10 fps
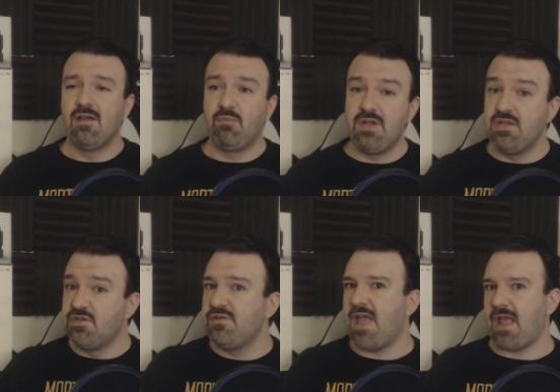We didn't
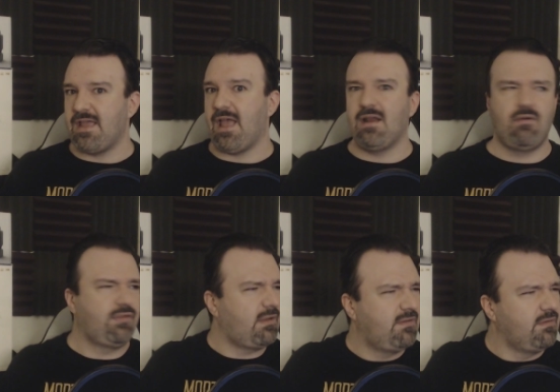do that yet, and I was
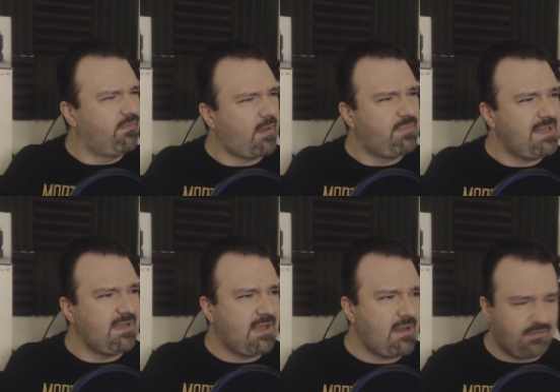like, dude, if I beat the game,